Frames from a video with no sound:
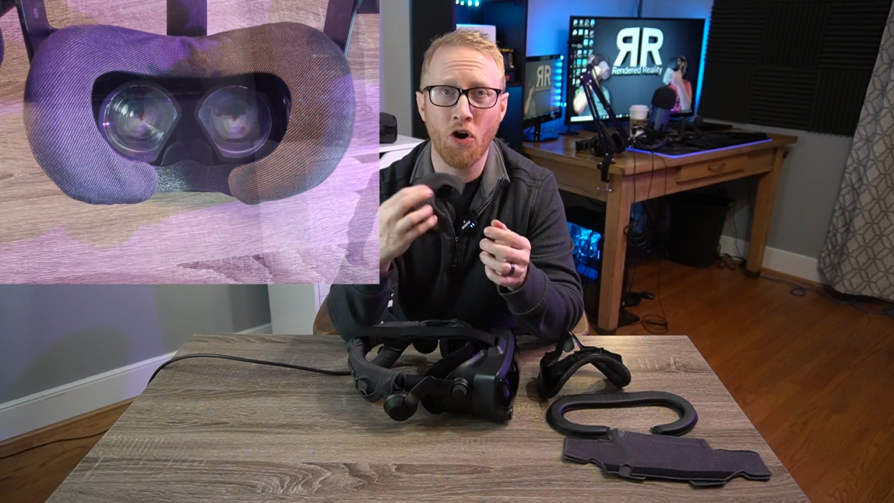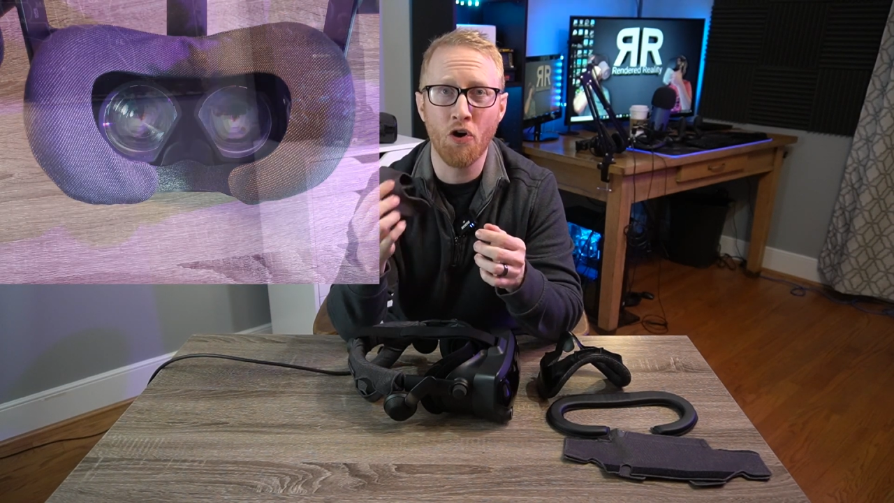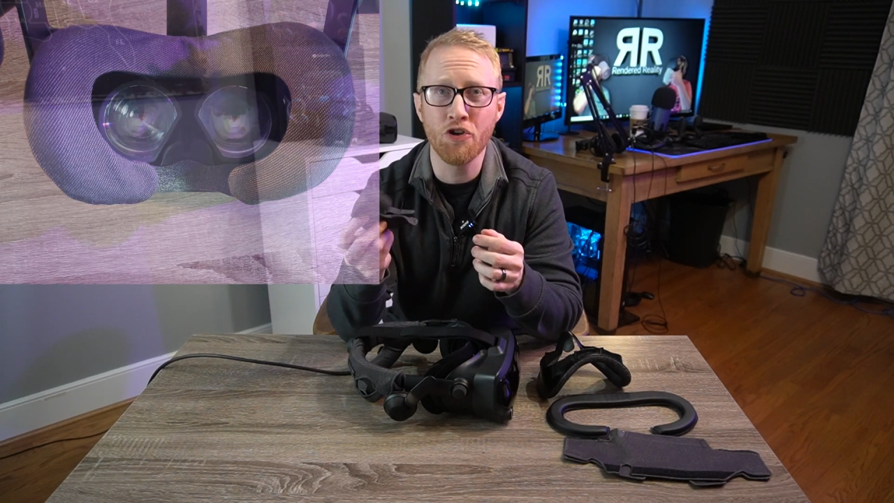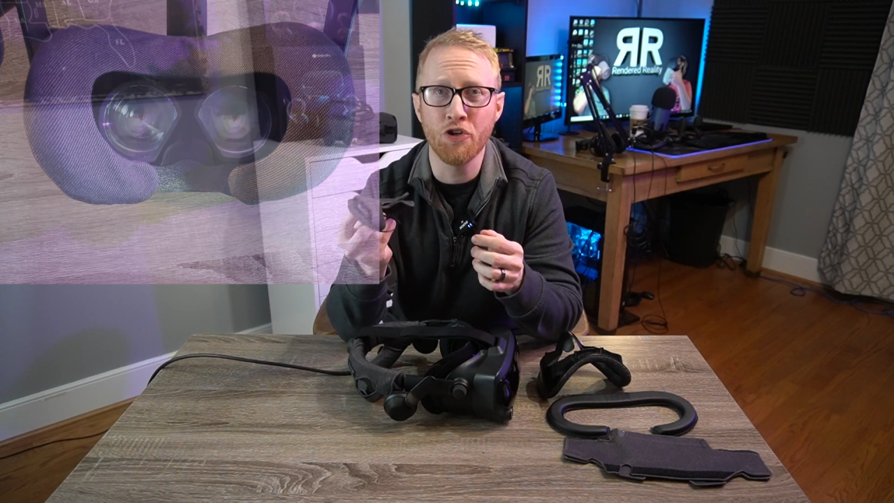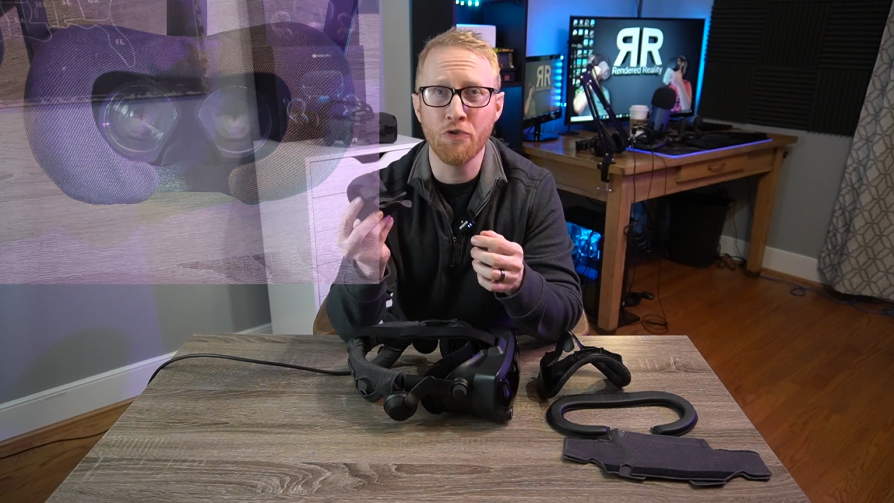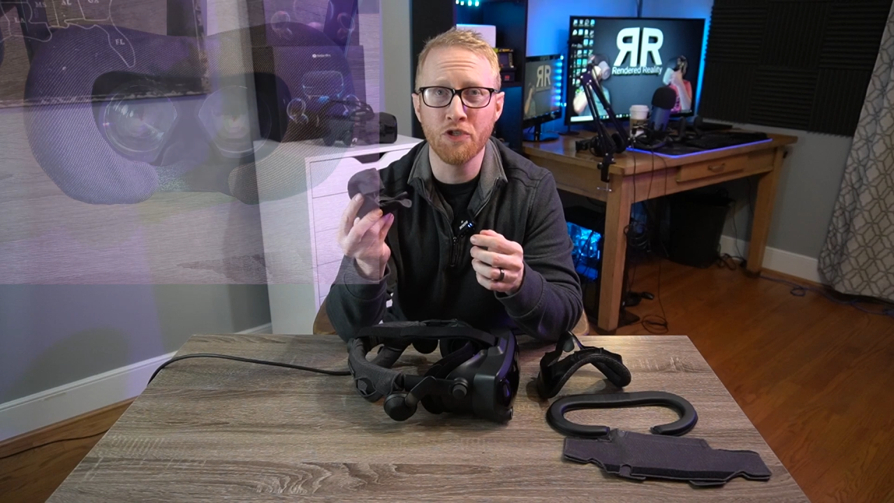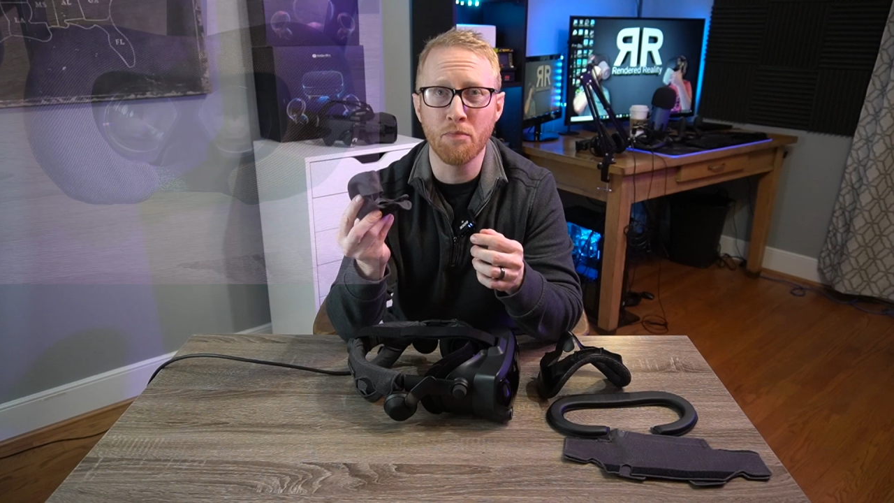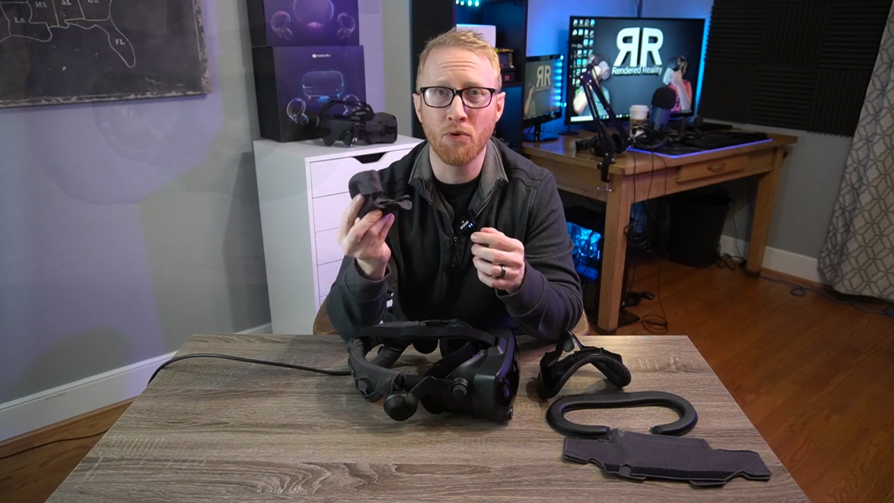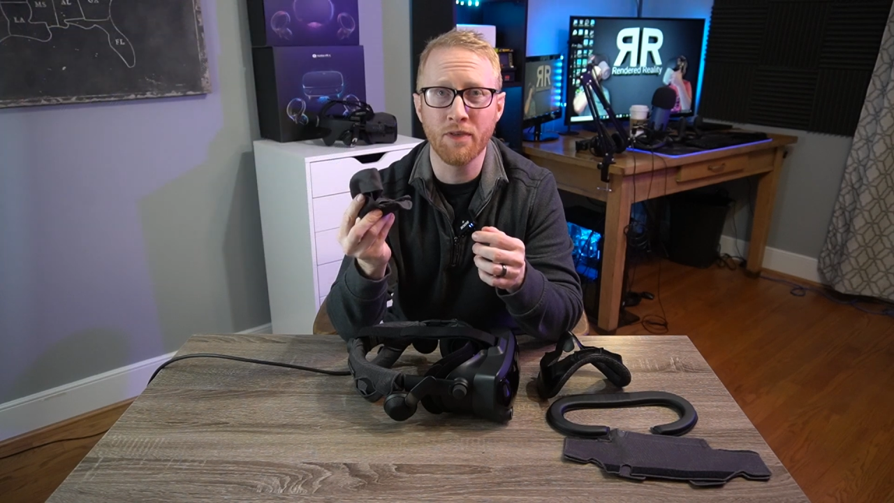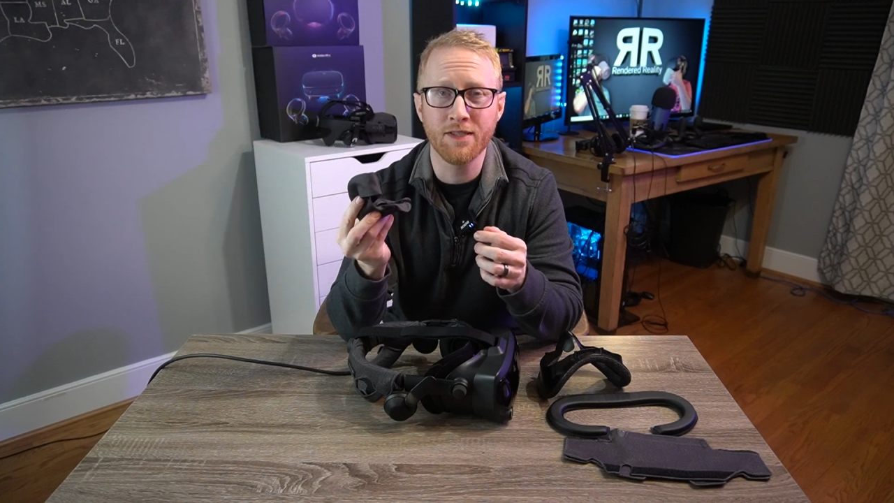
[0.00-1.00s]
All you do is you
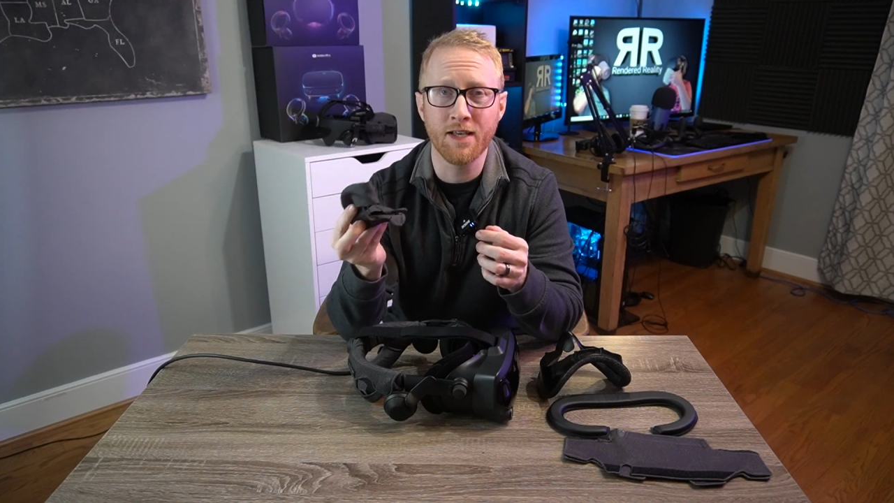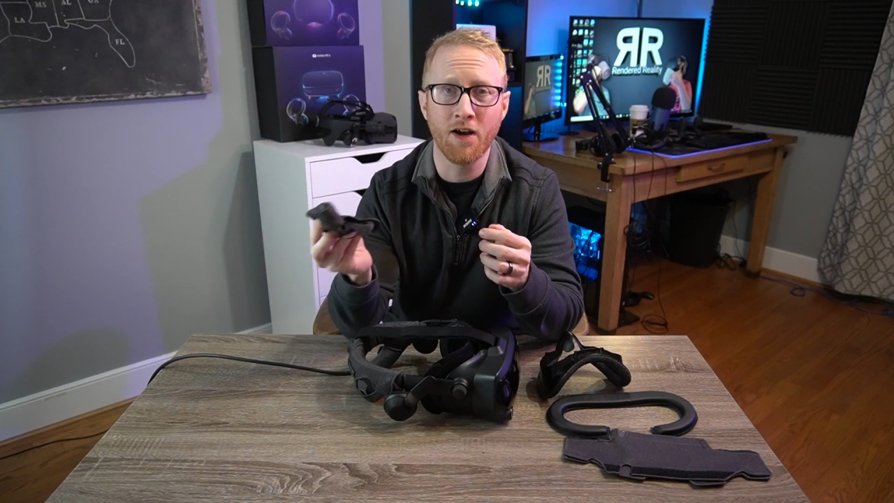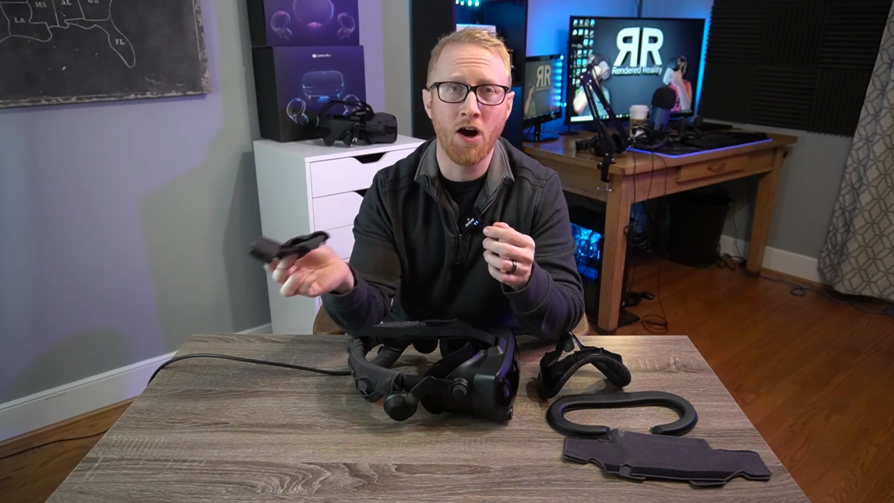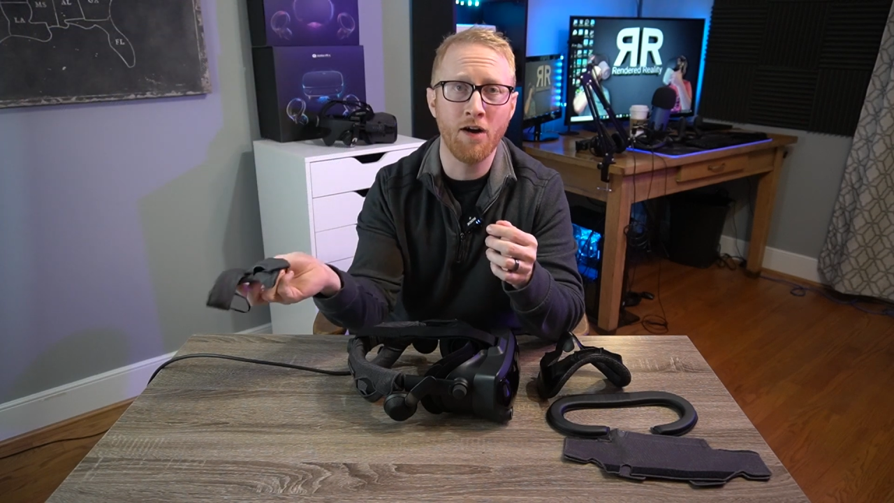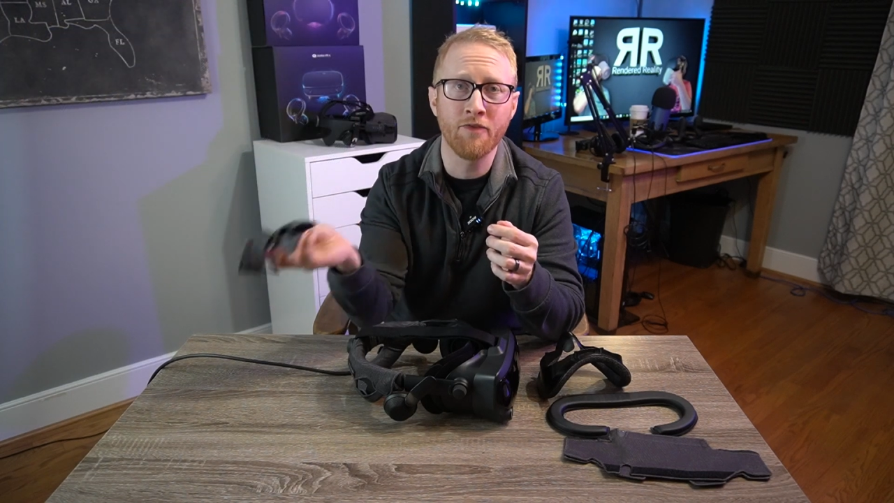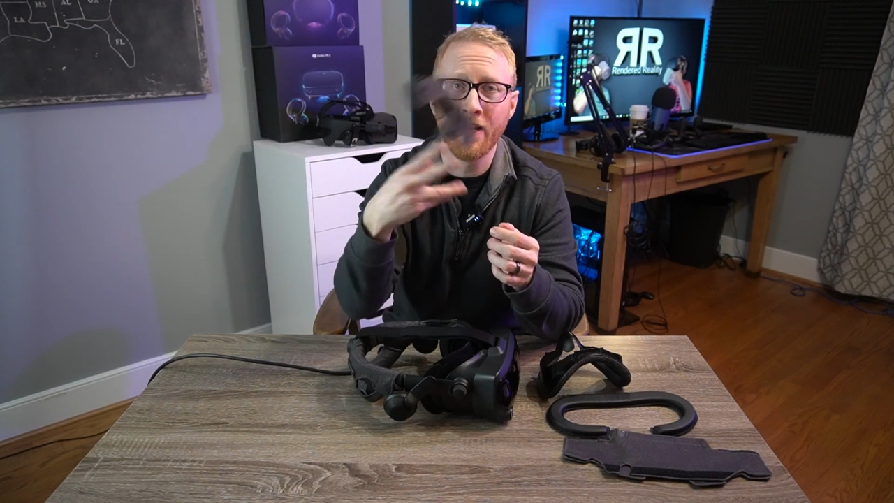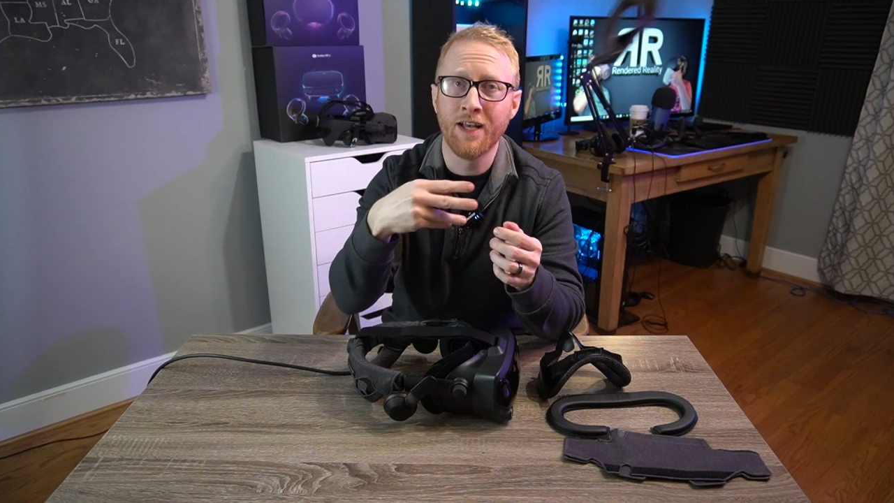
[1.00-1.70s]
pull this thing off